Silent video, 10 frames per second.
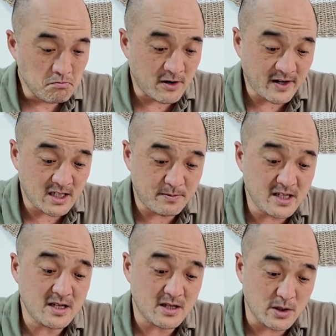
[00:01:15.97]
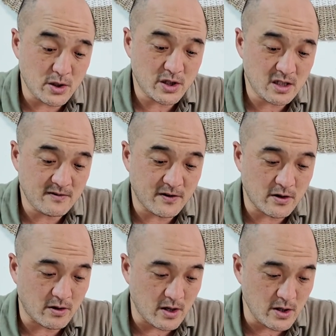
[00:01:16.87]
provides business solutions
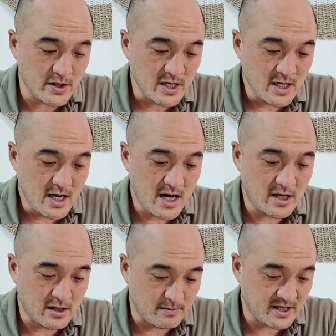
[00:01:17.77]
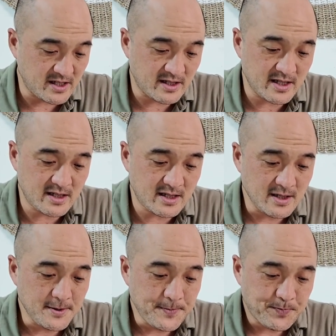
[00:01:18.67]
for growth and other
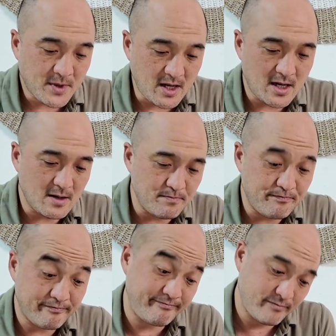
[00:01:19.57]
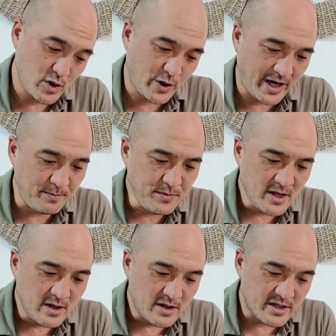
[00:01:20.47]
businesses. Okay,
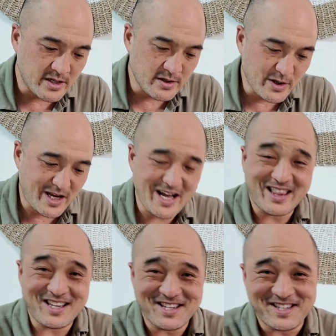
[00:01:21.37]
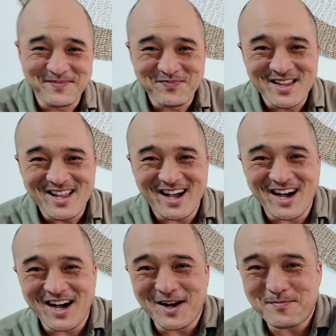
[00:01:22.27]
so looking at this
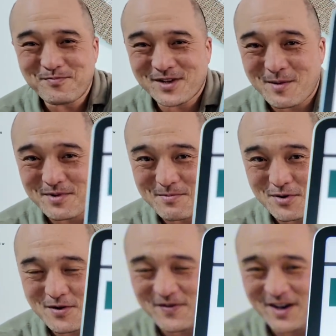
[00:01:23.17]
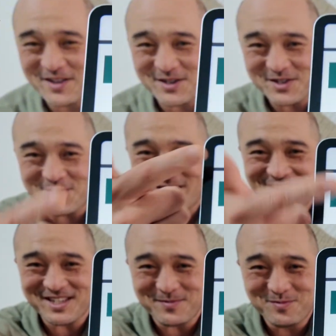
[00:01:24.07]
company profile, there's
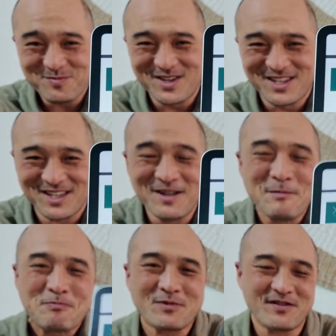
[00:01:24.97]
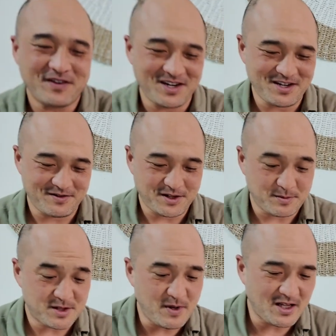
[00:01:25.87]
already some. Funny enough, there's
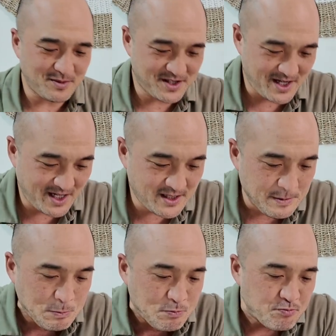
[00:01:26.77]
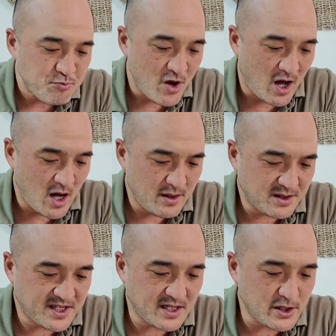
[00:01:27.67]
some spelling mistakes.
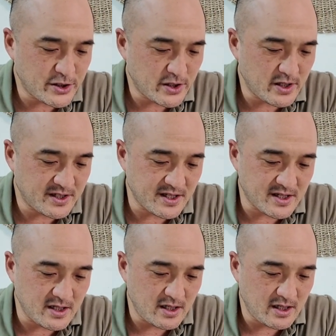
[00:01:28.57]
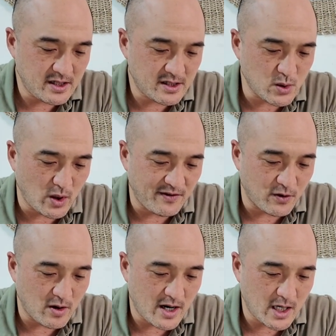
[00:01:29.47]
Their signature assistant is
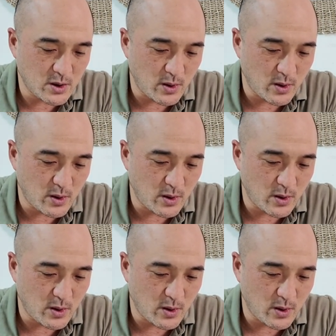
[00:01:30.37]
24-hour,